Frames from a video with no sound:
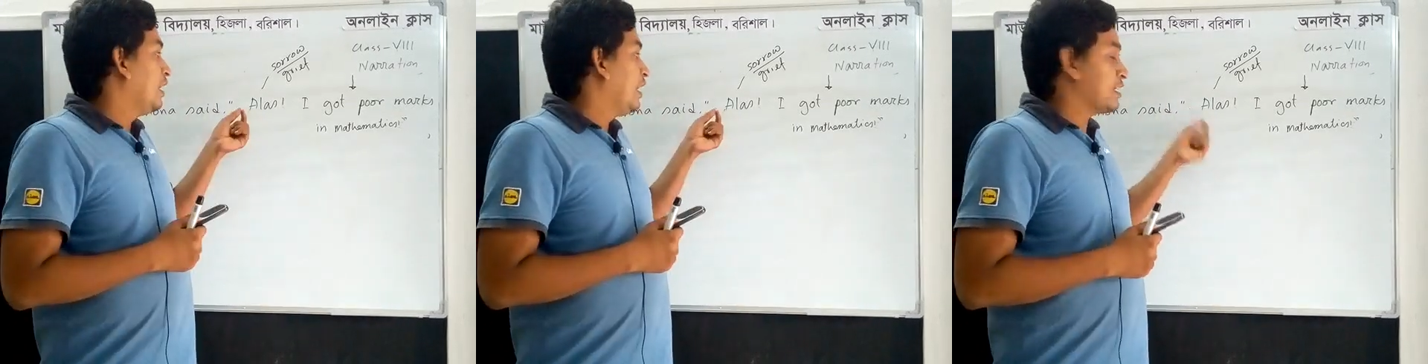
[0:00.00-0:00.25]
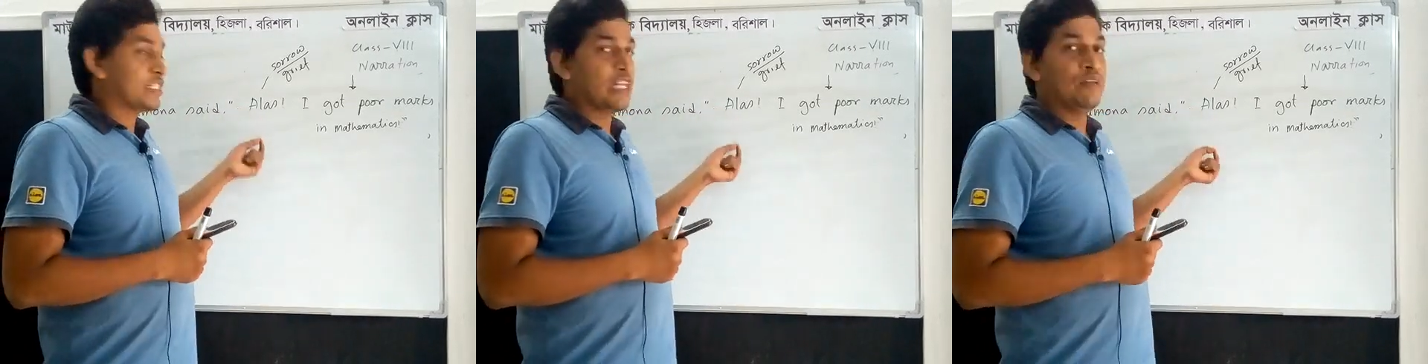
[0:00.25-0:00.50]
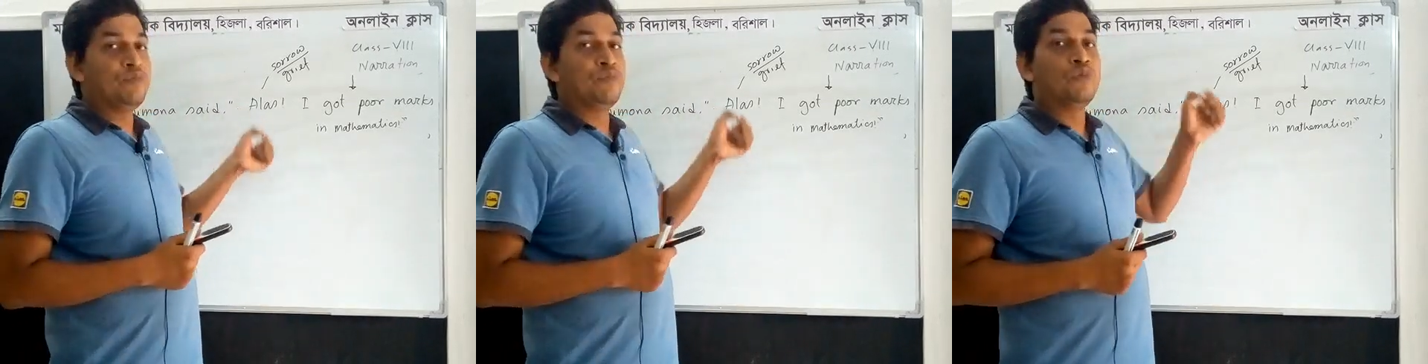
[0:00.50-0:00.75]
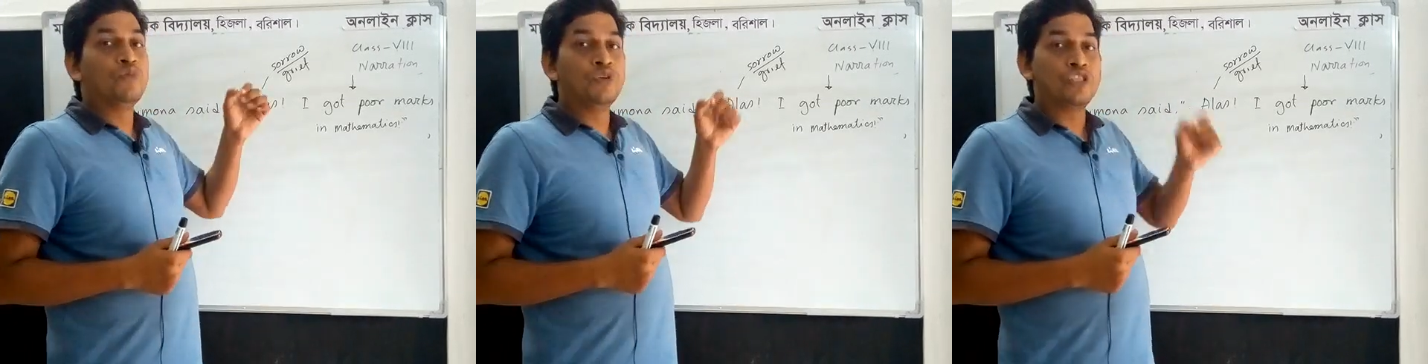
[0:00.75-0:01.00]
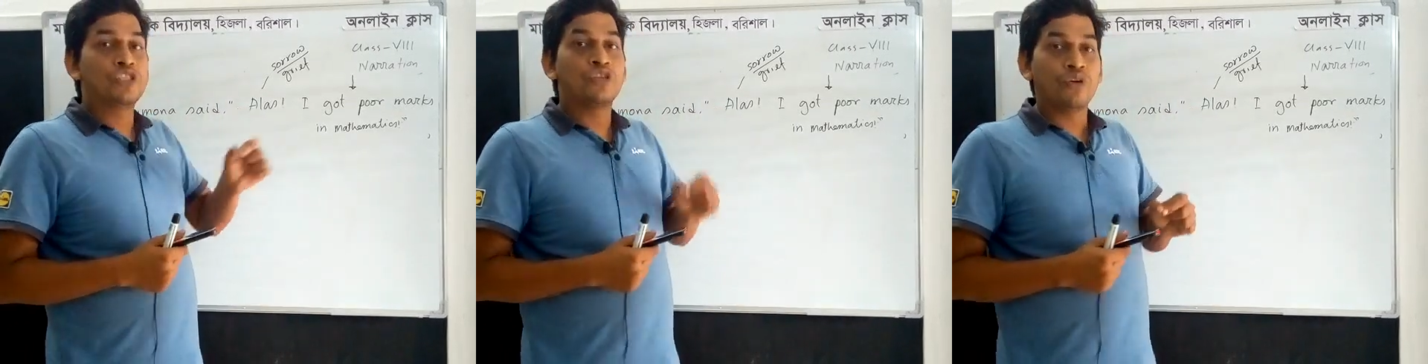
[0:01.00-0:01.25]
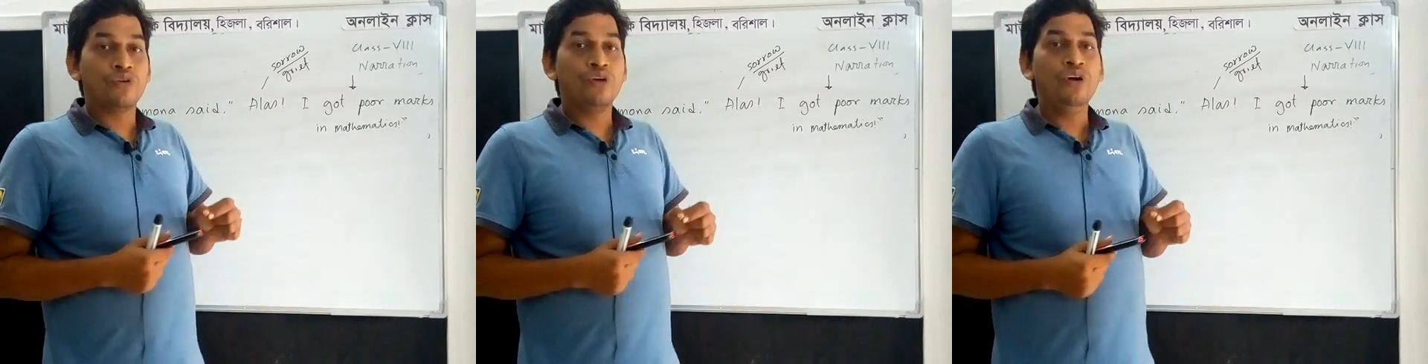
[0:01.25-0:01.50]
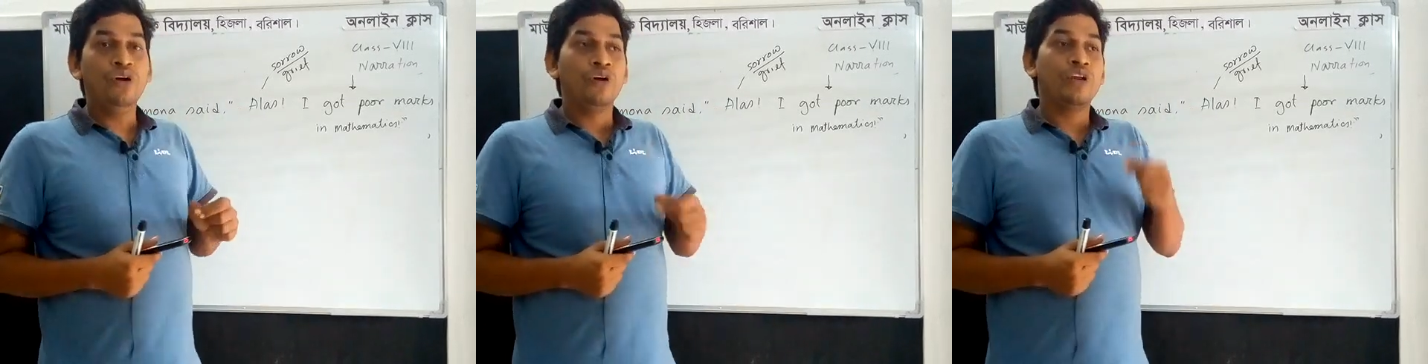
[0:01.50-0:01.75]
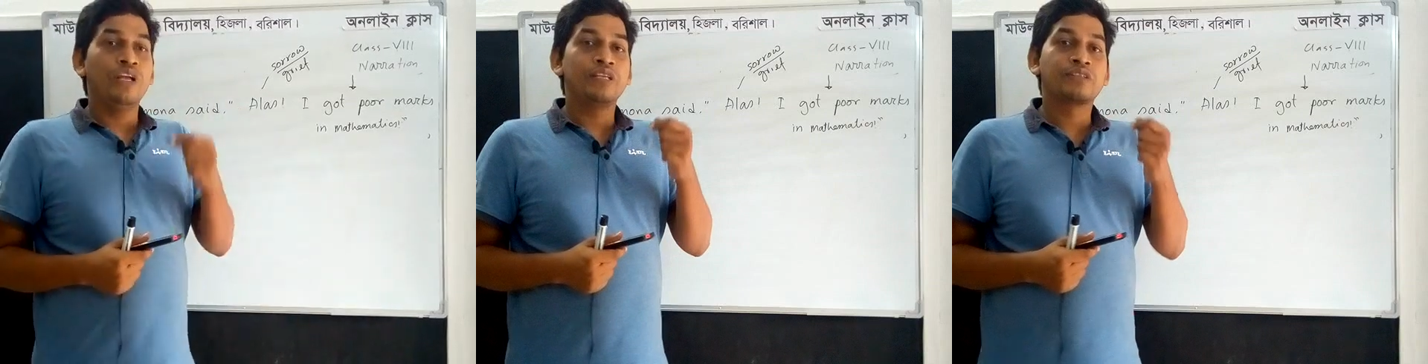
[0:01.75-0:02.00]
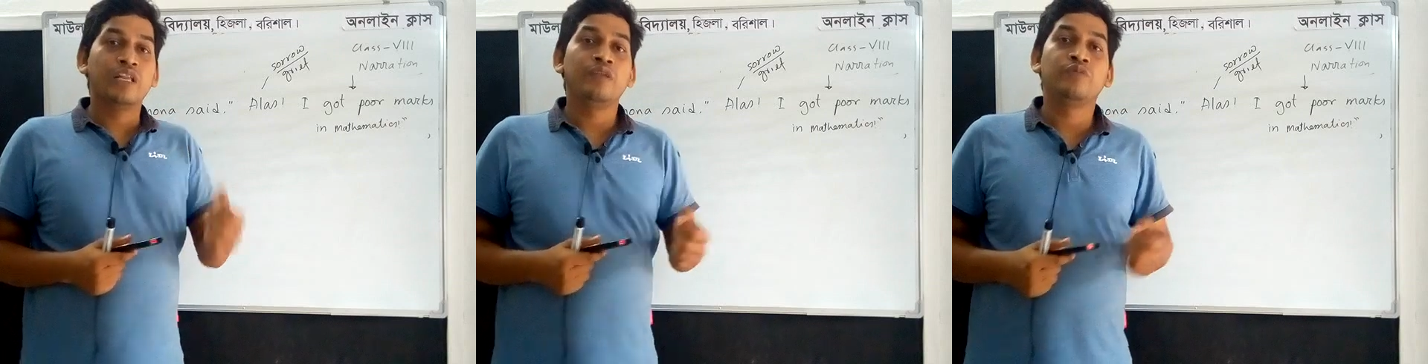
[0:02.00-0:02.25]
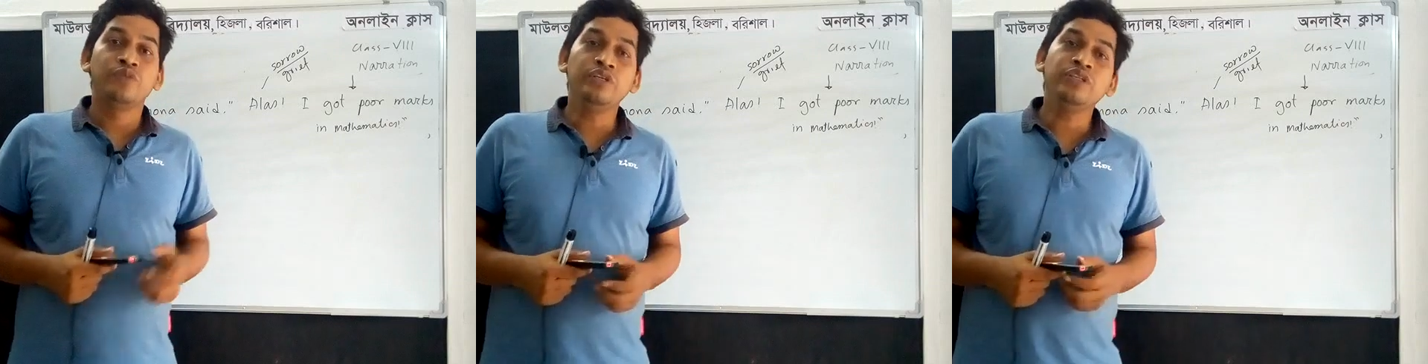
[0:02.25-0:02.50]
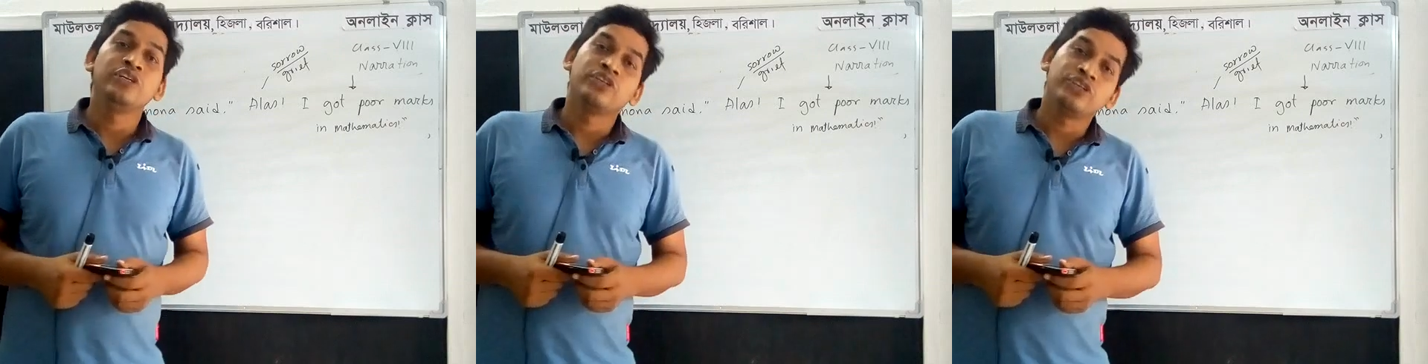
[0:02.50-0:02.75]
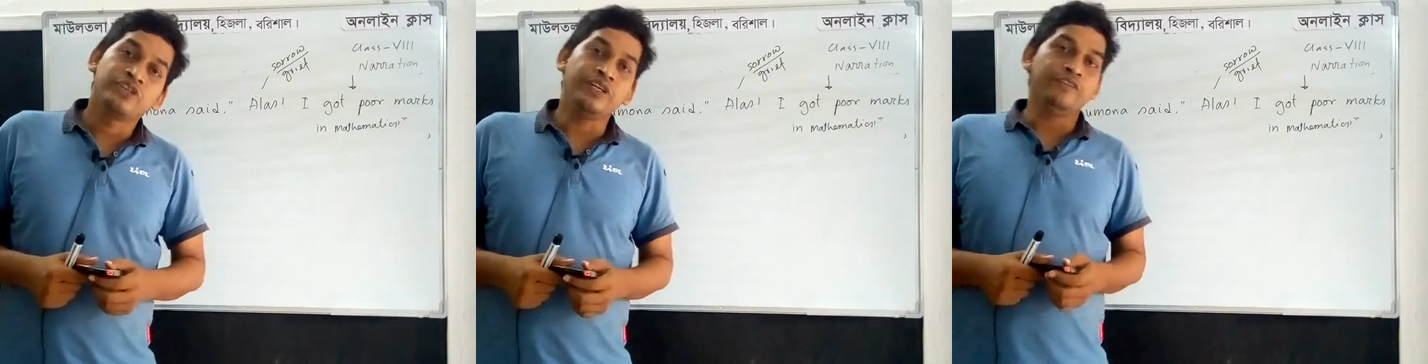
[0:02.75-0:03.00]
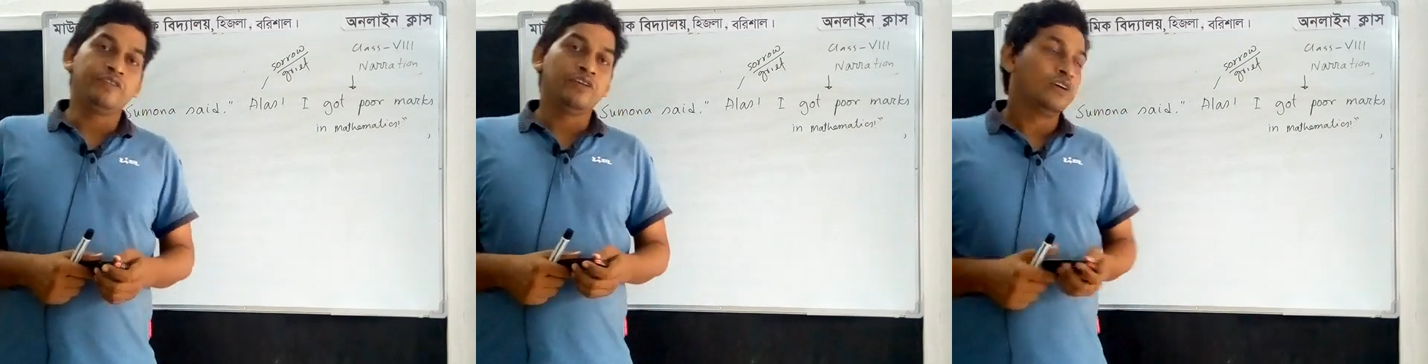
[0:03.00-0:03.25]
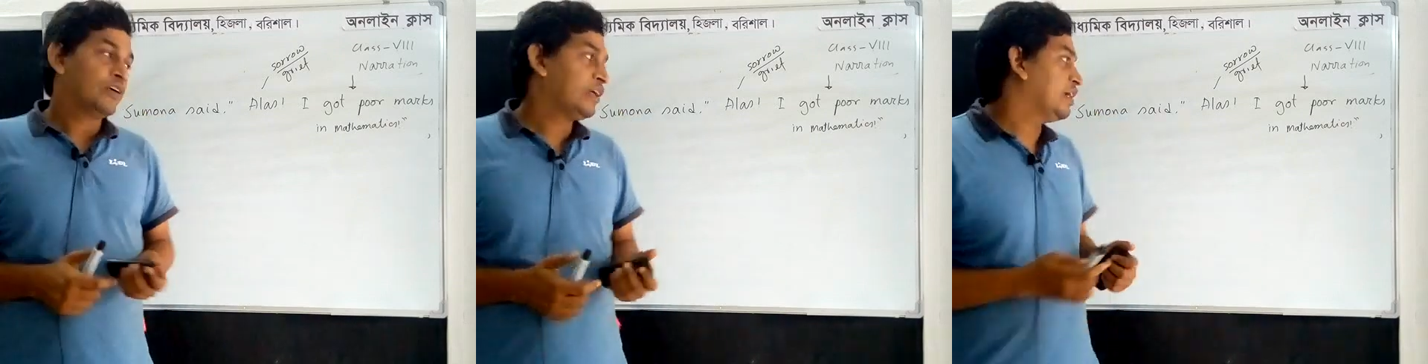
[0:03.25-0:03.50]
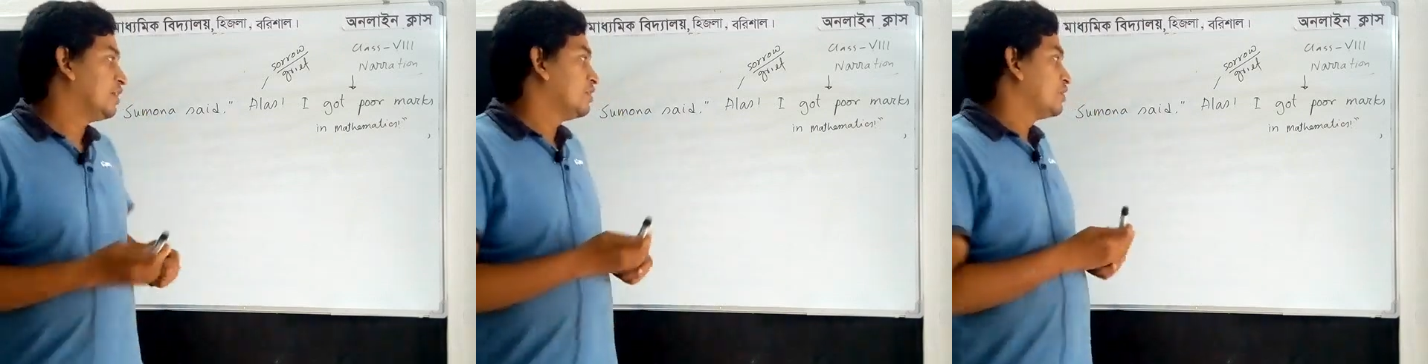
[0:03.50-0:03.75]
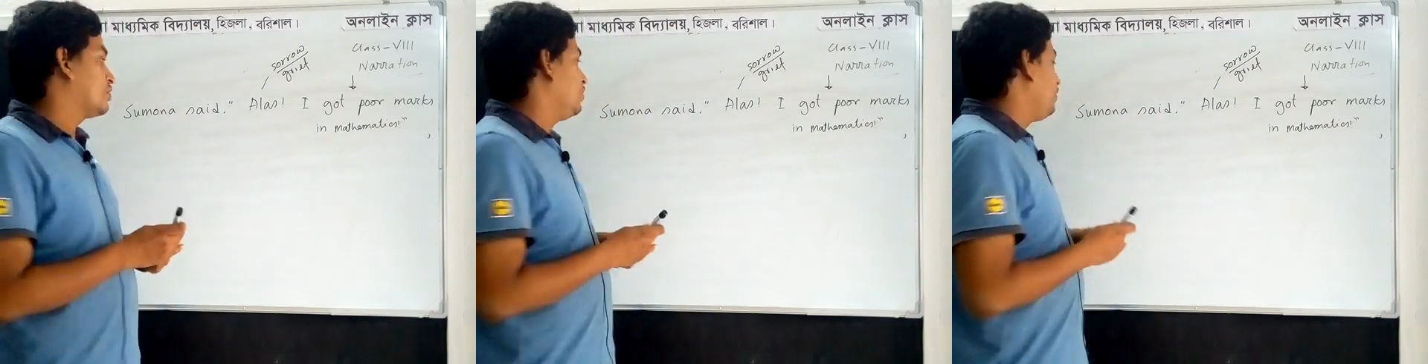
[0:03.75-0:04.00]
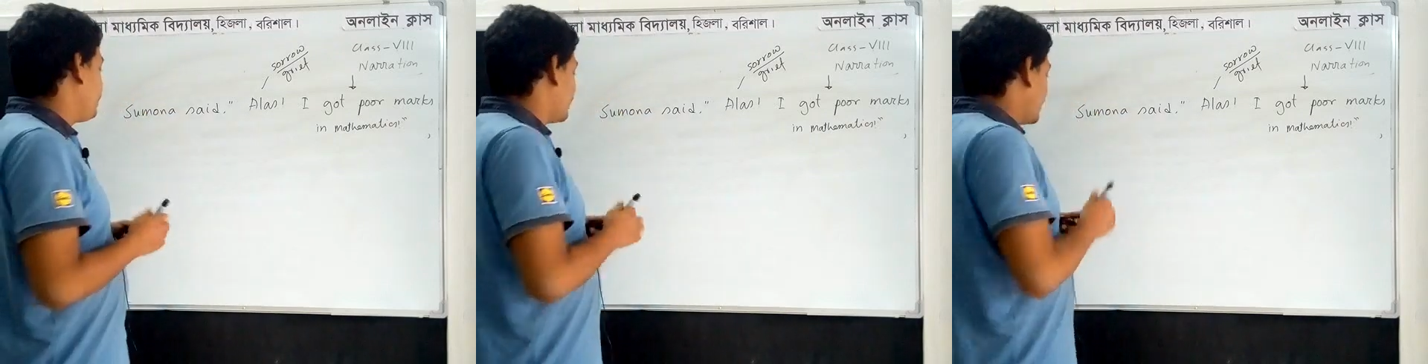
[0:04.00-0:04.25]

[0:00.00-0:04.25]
exclaim with sorrow or exclaim with grief. Okay, so